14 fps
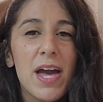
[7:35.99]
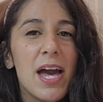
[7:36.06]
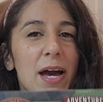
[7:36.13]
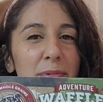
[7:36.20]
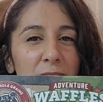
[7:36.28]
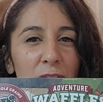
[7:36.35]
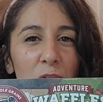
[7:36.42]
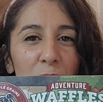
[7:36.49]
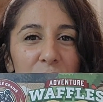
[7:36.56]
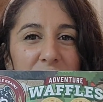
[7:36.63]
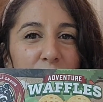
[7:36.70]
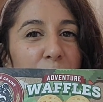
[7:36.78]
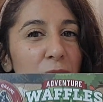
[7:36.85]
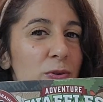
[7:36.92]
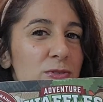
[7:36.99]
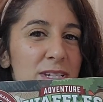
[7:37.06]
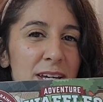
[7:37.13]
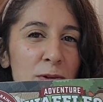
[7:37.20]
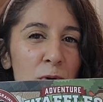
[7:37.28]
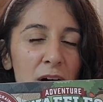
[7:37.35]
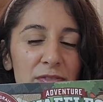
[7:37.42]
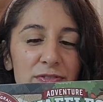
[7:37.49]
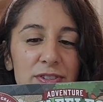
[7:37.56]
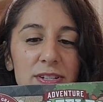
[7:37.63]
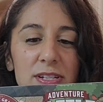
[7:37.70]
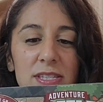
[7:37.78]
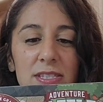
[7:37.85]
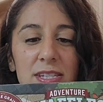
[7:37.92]
I'm going to go with some protein
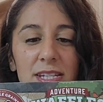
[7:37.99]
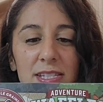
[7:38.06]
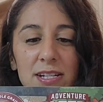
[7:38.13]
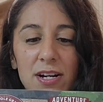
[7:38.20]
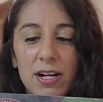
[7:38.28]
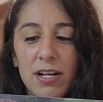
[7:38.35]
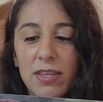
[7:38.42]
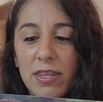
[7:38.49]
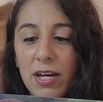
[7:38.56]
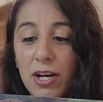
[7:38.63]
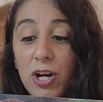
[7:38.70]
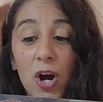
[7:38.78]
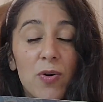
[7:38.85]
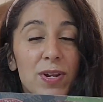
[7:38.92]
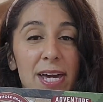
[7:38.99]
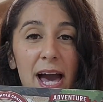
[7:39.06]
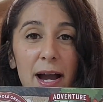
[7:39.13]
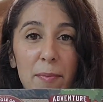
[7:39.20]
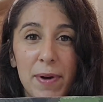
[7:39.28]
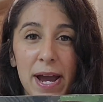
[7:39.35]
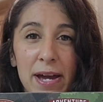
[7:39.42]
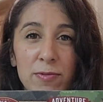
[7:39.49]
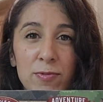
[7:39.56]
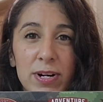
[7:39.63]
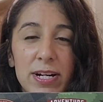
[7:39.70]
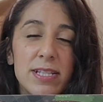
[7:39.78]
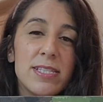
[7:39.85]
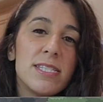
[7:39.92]
waffles. These are the Kodiak brand
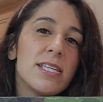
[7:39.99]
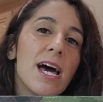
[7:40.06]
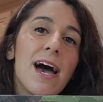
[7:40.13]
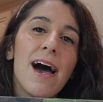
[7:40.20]
ones.